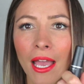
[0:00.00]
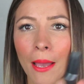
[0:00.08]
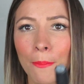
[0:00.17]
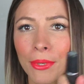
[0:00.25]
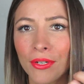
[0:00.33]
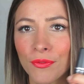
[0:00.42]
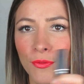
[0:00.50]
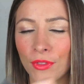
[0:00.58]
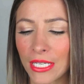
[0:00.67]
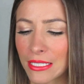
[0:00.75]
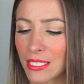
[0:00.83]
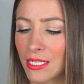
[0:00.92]
a bit of
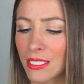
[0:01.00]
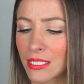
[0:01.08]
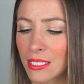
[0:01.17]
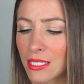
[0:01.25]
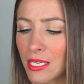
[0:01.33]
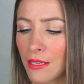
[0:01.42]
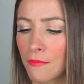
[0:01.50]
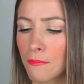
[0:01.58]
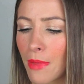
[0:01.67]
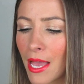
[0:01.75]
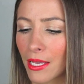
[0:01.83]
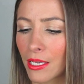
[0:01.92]
this, and it's the
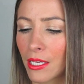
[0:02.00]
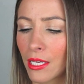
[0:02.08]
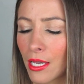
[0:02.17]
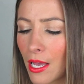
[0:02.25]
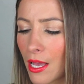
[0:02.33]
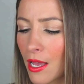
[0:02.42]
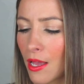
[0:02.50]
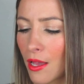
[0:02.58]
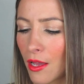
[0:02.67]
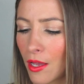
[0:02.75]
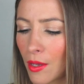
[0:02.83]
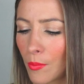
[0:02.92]
MAC
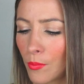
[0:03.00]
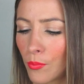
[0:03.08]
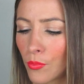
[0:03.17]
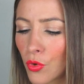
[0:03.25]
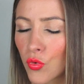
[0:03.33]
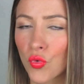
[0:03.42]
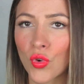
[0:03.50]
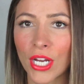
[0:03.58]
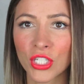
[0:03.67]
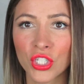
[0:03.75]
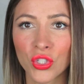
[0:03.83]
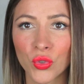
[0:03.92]

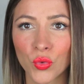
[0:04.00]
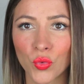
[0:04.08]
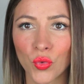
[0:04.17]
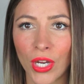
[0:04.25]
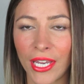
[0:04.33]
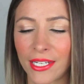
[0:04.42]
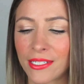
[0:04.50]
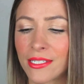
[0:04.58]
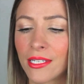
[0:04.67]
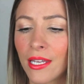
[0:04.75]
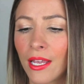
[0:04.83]
Russian Red.